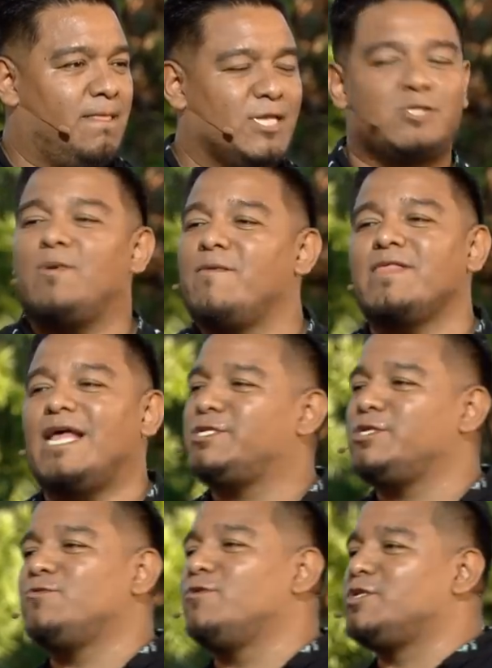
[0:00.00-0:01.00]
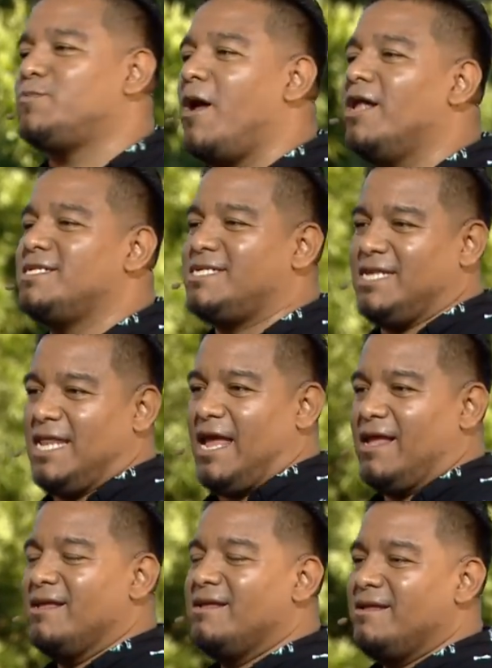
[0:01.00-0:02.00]
So maybe that's your response today.
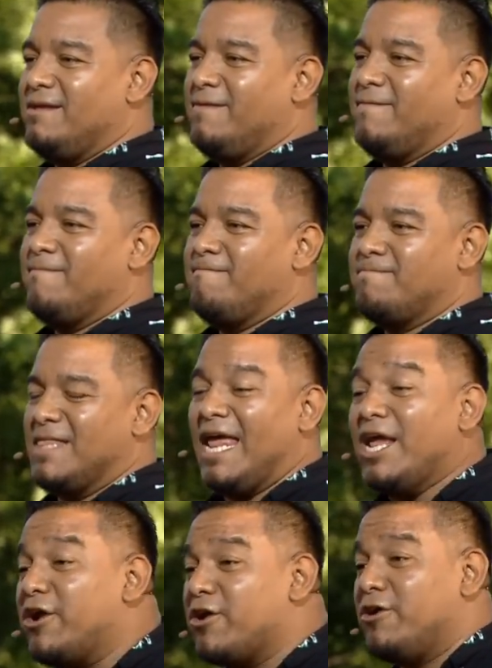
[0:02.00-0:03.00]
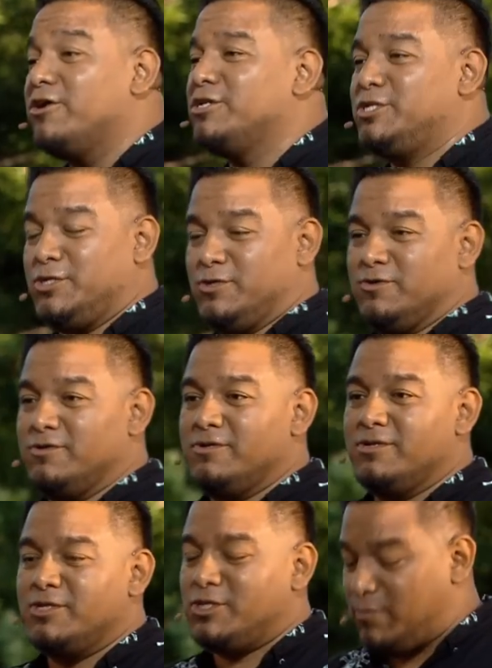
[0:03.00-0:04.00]
I encourage you
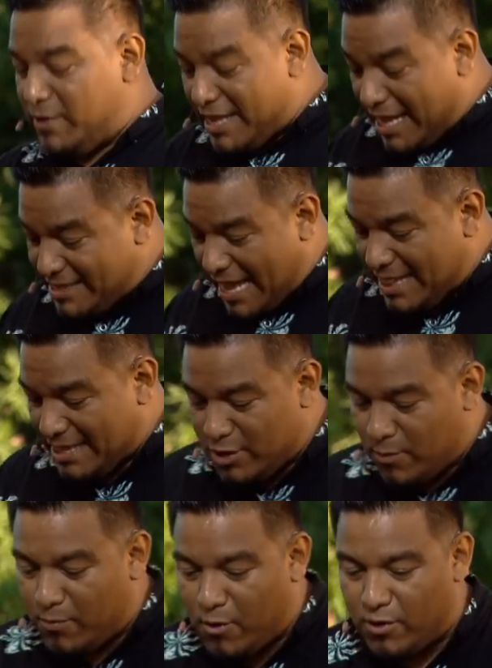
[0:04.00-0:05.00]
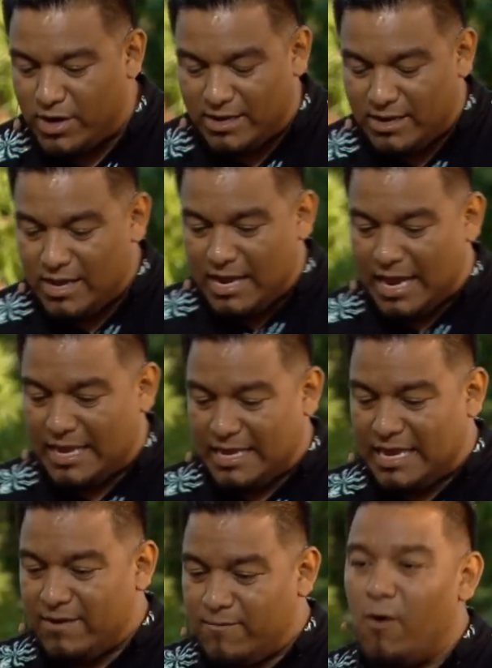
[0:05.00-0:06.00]
to be like that little boy and
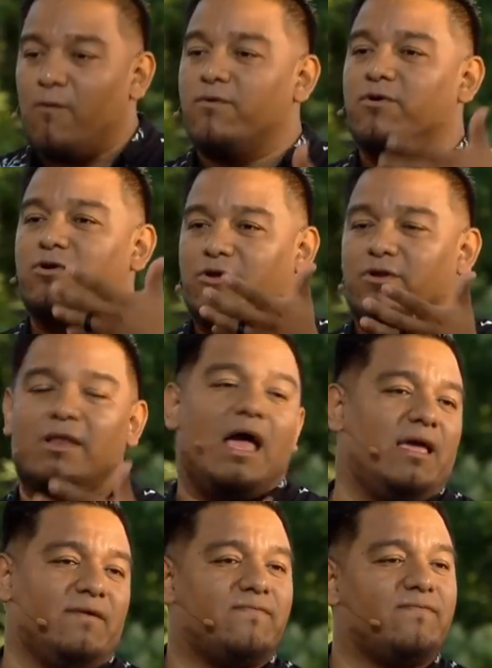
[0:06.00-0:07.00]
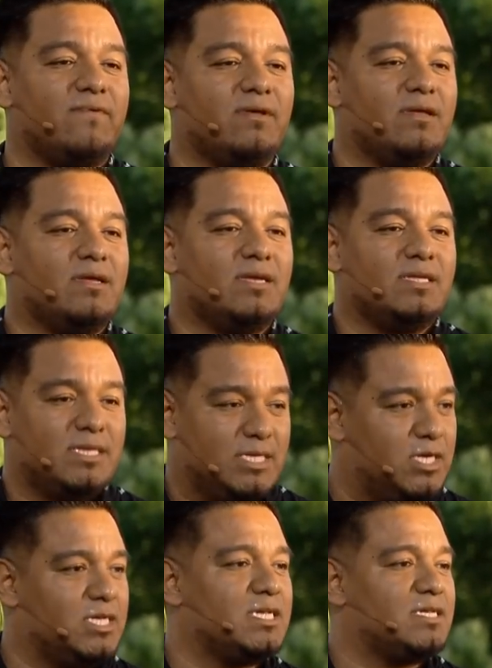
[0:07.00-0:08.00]
give over your life to
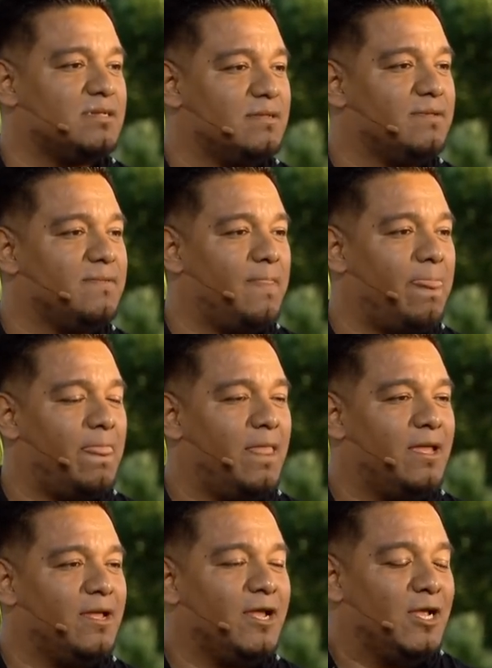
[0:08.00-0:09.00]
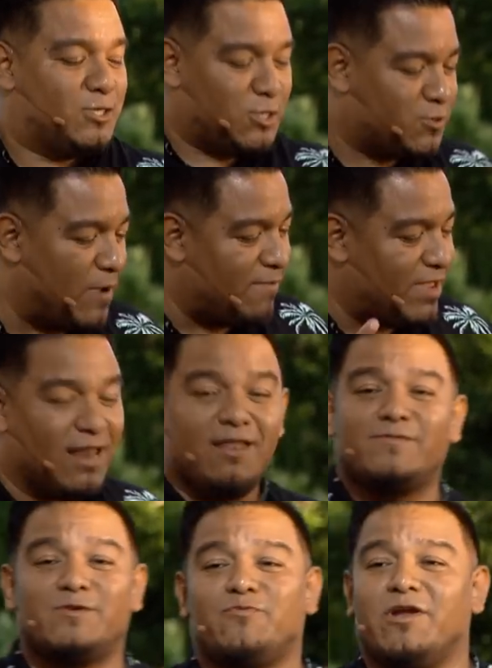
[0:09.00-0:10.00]
Jesus. Church family, I'd
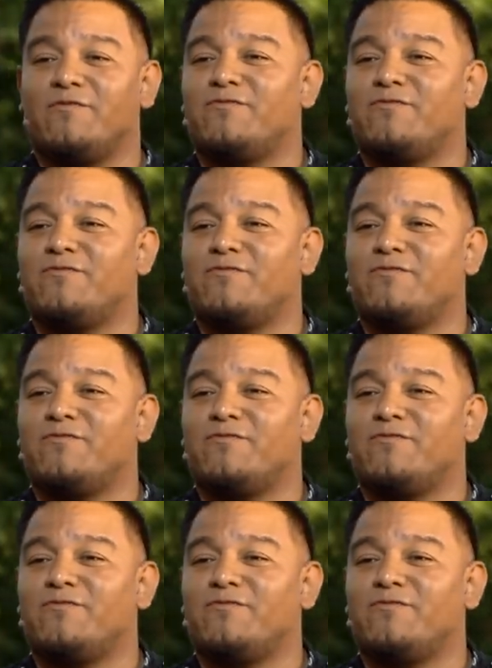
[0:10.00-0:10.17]
love to pray